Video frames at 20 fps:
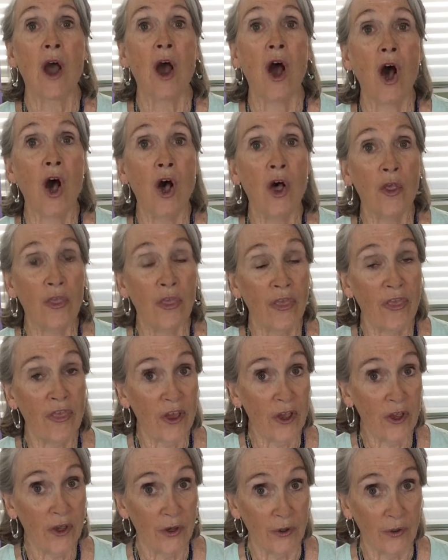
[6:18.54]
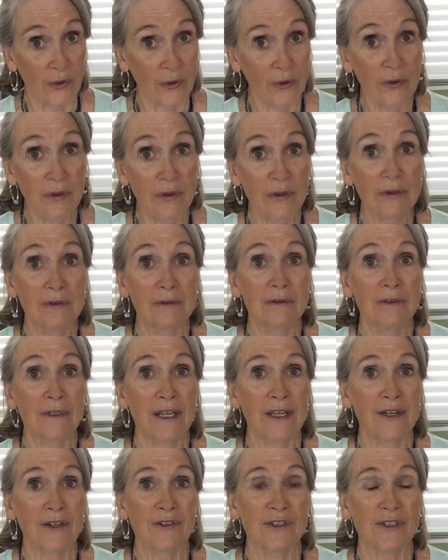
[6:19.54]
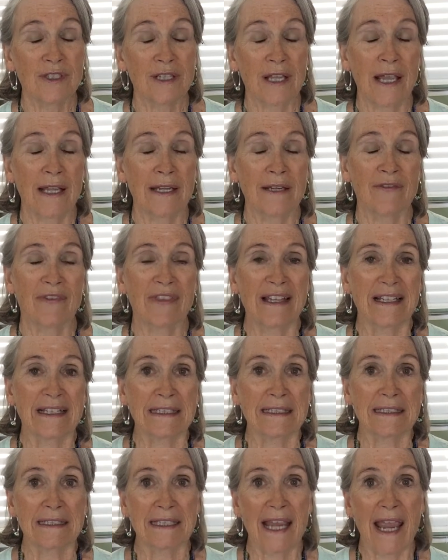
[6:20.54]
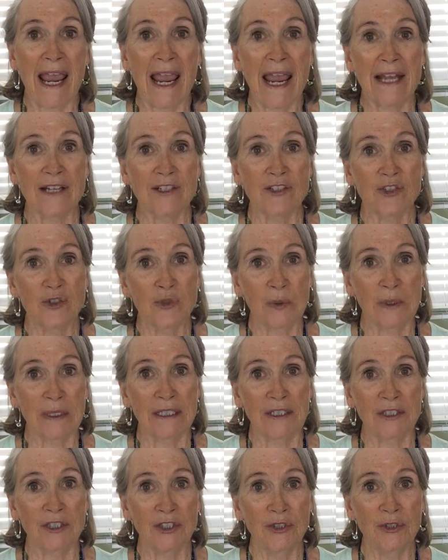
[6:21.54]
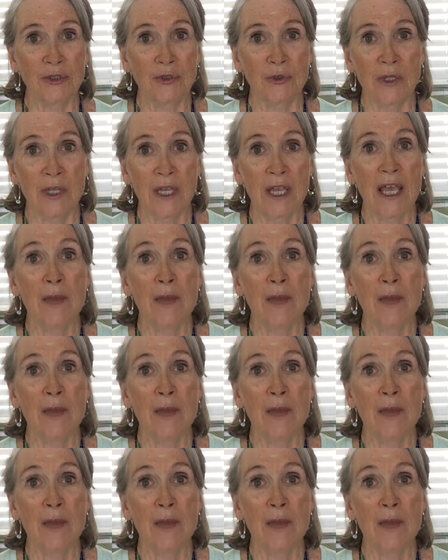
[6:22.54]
Although, here's kind of the little catch-22,